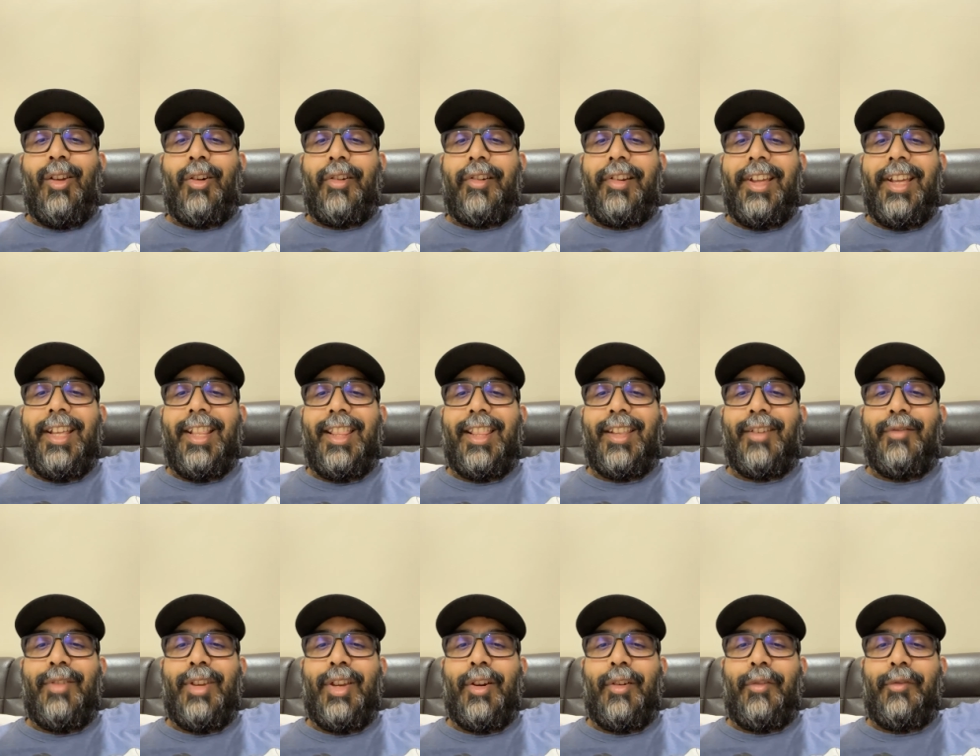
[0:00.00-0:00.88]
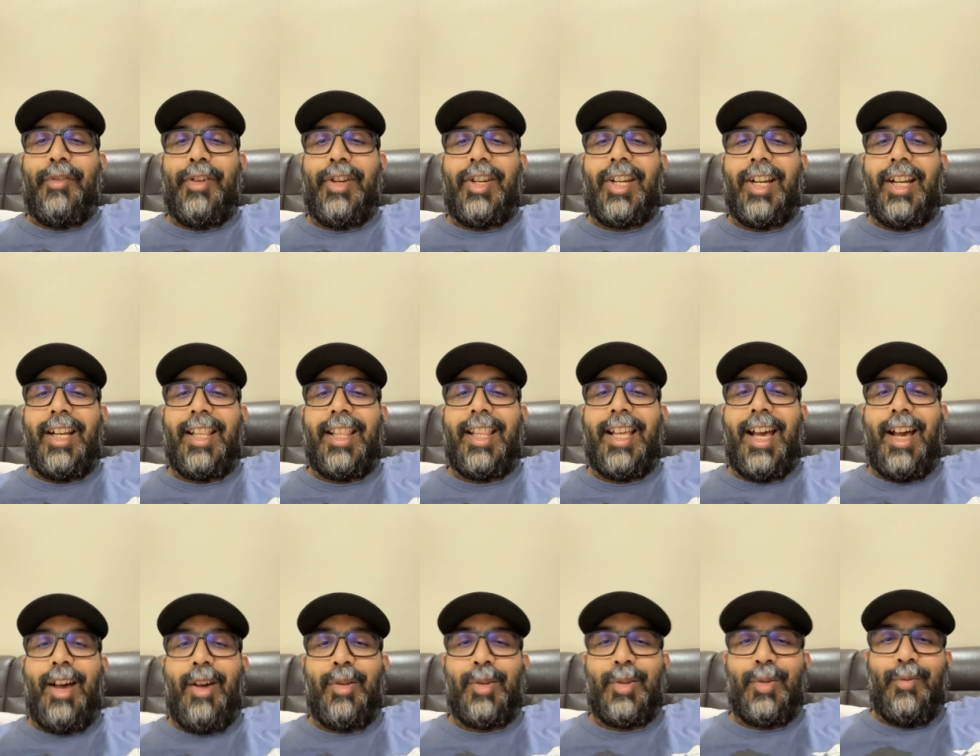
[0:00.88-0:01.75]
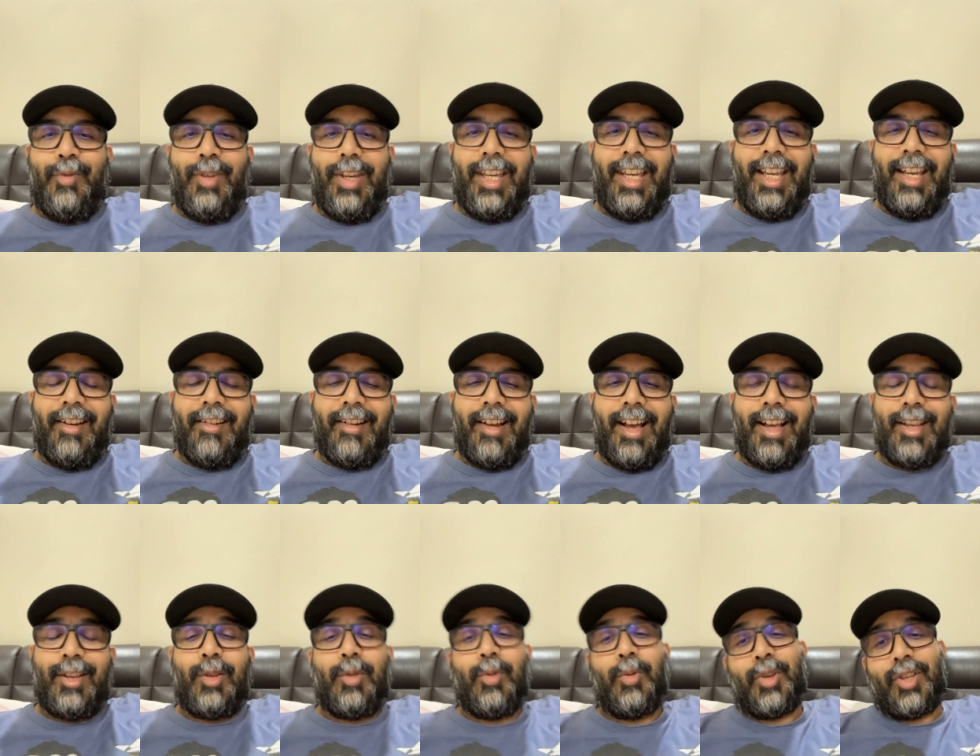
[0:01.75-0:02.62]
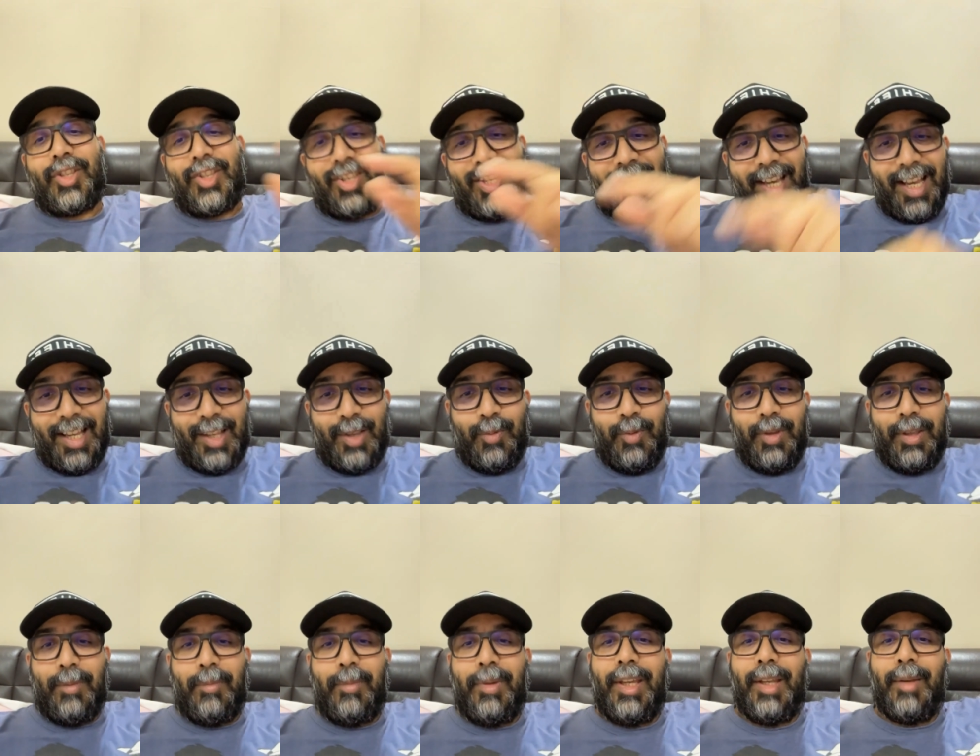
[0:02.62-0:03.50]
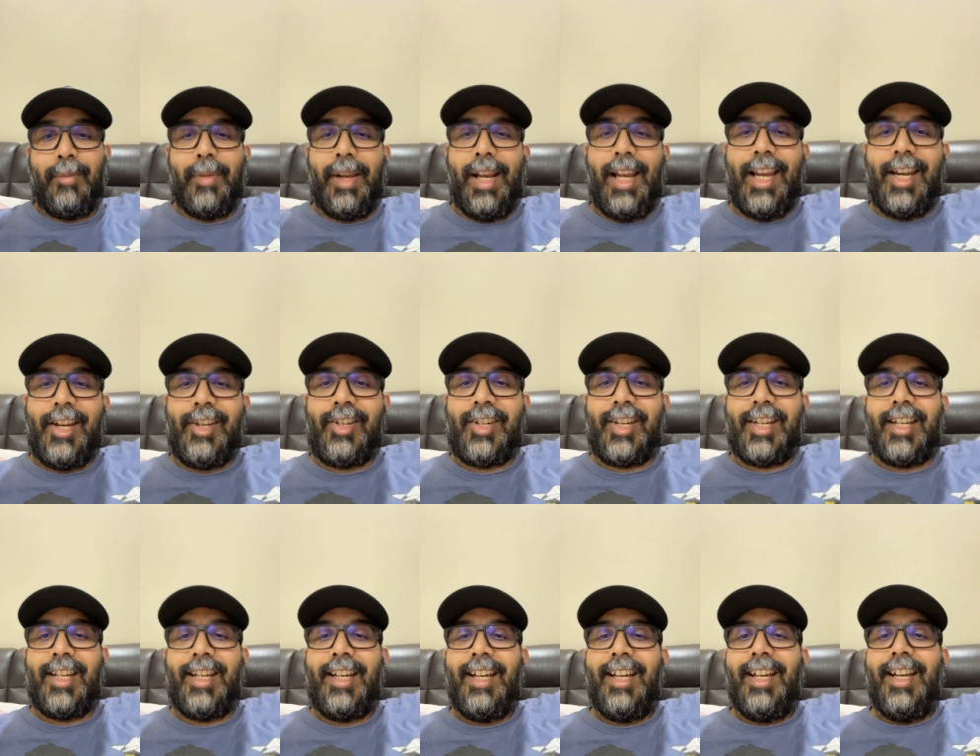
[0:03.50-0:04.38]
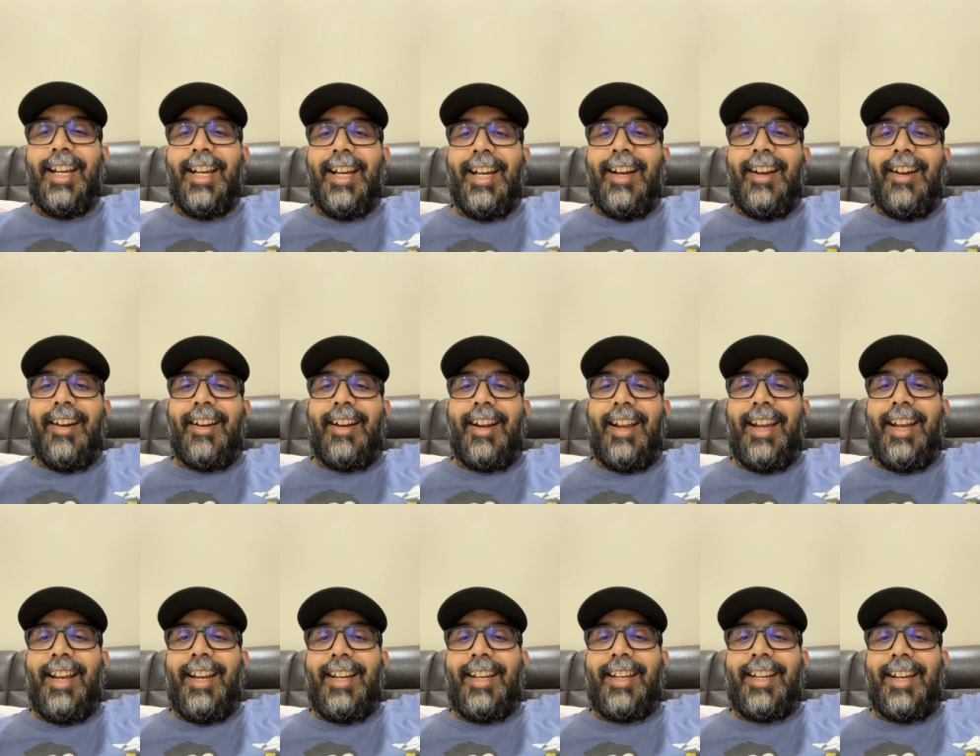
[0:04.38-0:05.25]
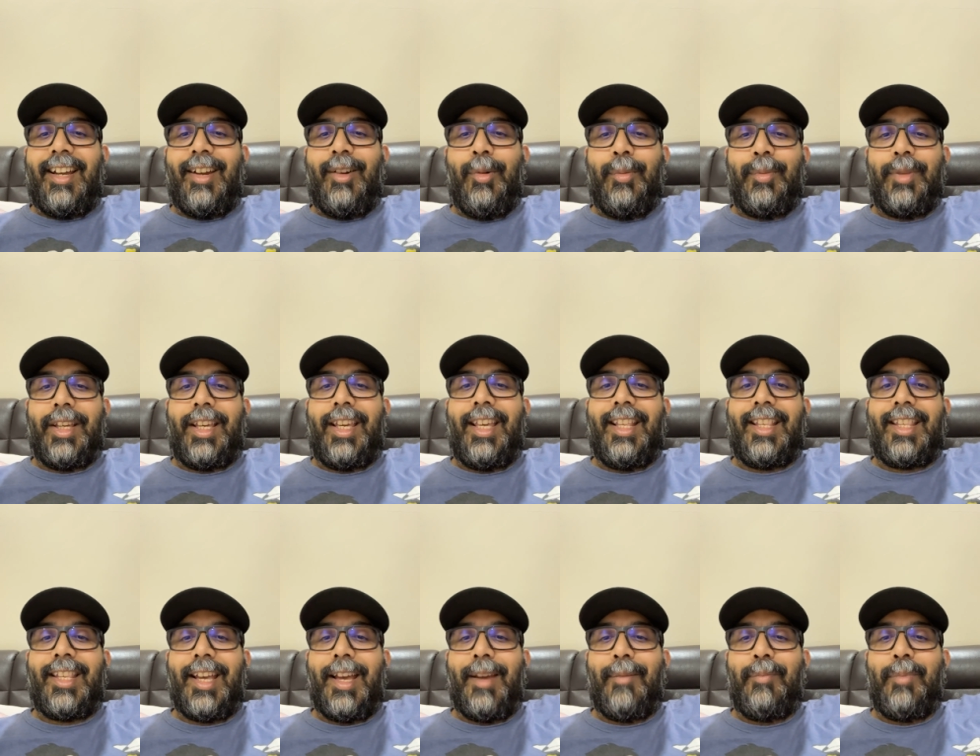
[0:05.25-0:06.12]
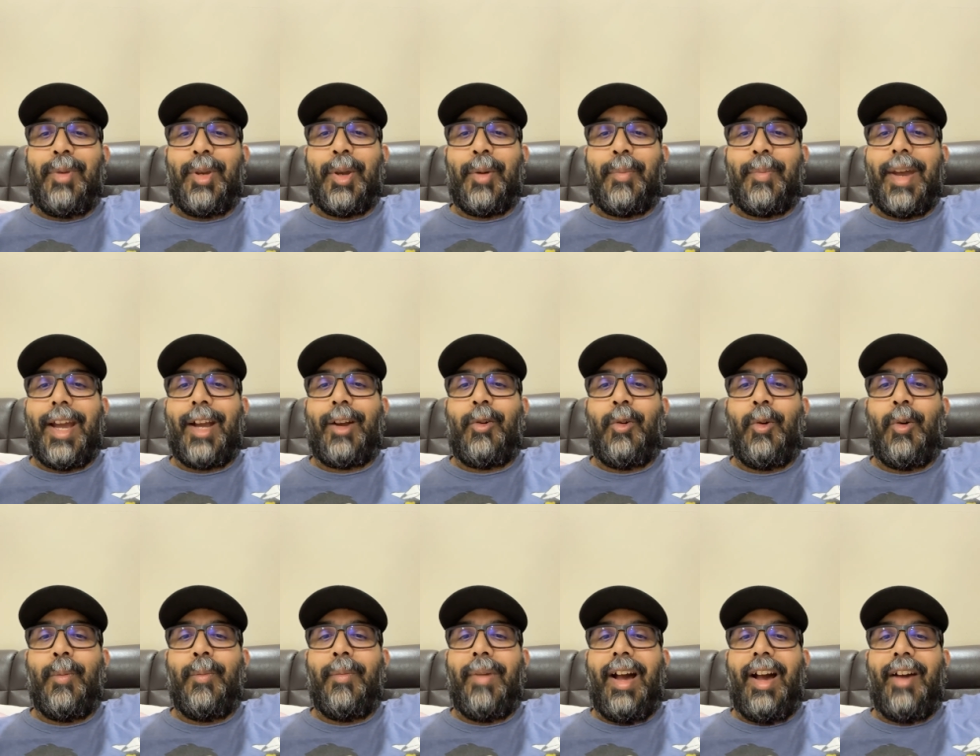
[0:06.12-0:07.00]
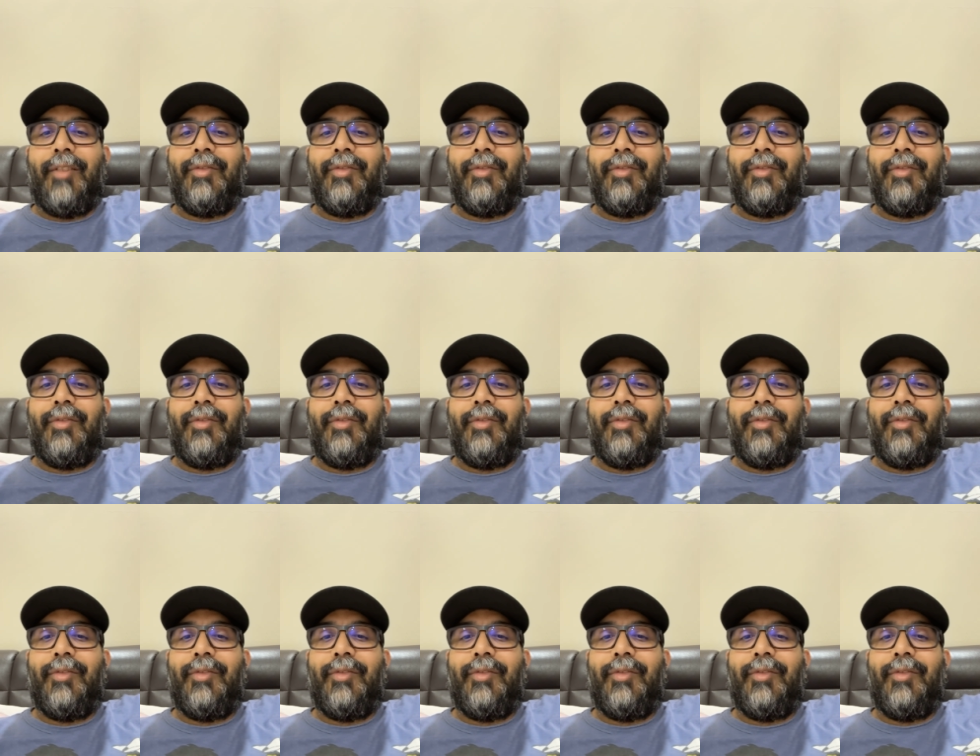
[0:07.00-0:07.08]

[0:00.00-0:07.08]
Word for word: Laureen, the V official in the house. Vicky Ras, who was just with me in Malaysia. All right. I hope the kids are happy. You're back home.